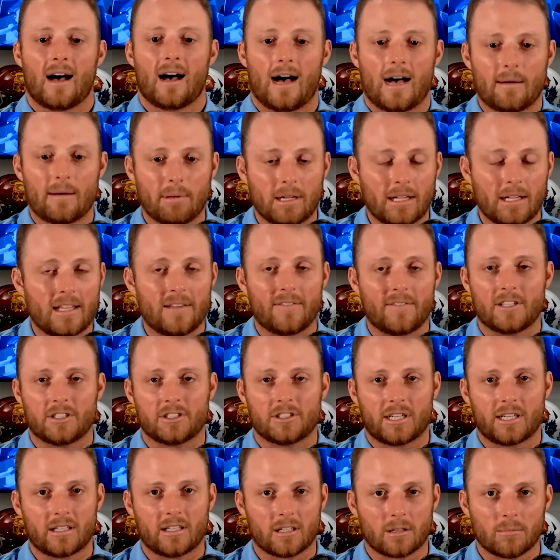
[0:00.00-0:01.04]
I believe in
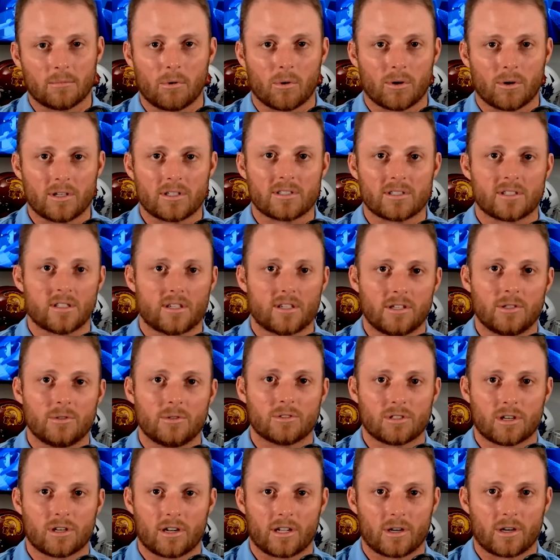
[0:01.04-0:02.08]
Chandler Morris, their new
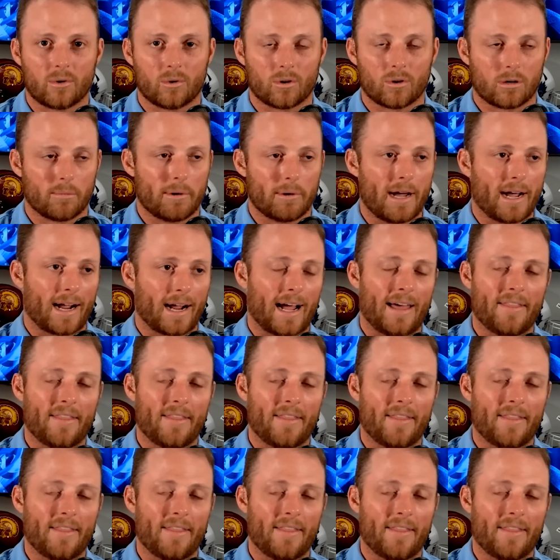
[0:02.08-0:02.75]
starting quarterback.